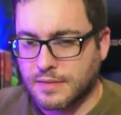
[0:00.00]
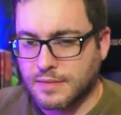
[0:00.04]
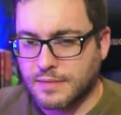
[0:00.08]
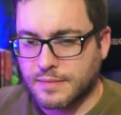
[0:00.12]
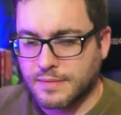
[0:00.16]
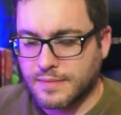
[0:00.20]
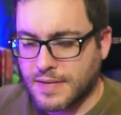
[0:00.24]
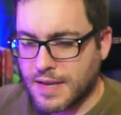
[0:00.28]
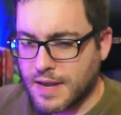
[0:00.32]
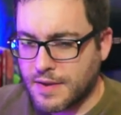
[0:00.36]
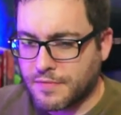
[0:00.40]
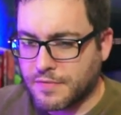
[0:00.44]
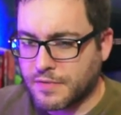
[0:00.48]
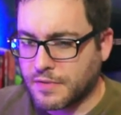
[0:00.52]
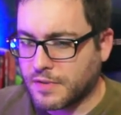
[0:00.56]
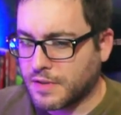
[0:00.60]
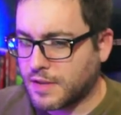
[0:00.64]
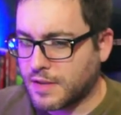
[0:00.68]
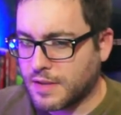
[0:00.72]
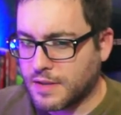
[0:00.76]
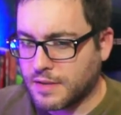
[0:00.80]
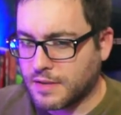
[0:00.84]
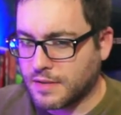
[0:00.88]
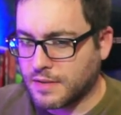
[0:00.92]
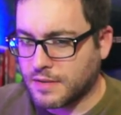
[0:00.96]

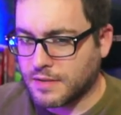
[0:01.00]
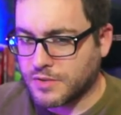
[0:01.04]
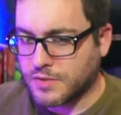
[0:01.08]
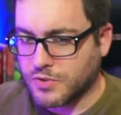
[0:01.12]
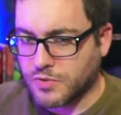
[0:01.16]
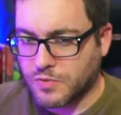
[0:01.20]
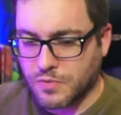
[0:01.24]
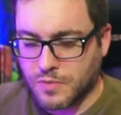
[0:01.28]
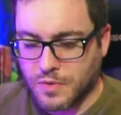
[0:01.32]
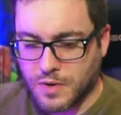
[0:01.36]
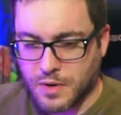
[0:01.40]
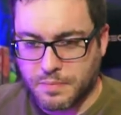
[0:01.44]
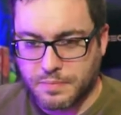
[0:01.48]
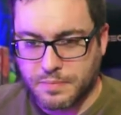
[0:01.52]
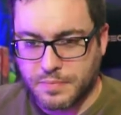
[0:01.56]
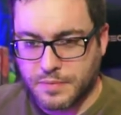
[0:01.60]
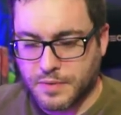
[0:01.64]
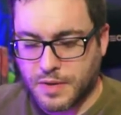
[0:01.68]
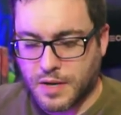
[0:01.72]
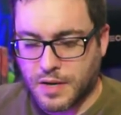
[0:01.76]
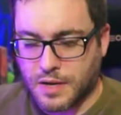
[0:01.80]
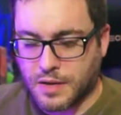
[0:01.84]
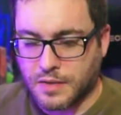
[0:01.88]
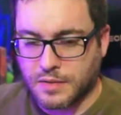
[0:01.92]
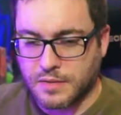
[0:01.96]
definitely a screw
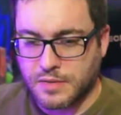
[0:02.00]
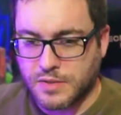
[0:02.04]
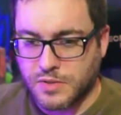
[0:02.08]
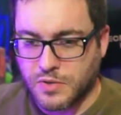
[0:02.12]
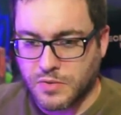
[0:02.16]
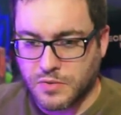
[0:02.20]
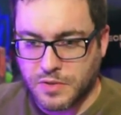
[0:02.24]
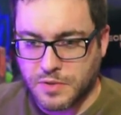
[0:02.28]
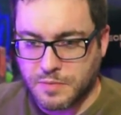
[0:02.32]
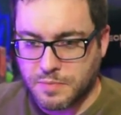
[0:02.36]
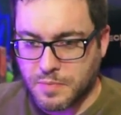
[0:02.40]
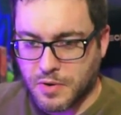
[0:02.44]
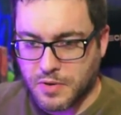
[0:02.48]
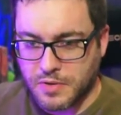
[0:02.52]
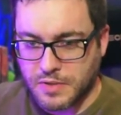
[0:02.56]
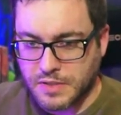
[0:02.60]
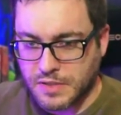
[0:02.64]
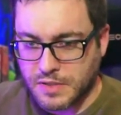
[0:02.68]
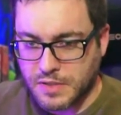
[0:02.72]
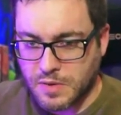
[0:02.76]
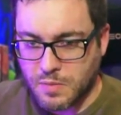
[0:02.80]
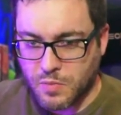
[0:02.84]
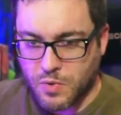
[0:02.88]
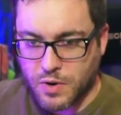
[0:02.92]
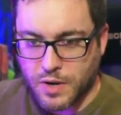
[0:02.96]
up on Sony's part in
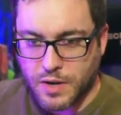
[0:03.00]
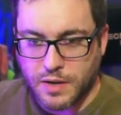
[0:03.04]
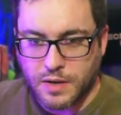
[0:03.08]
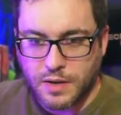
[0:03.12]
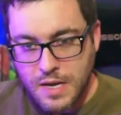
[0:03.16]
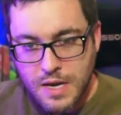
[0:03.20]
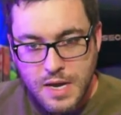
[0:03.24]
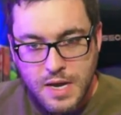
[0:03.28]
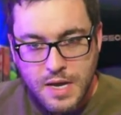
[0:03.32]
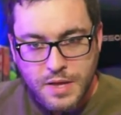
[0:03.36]
some way.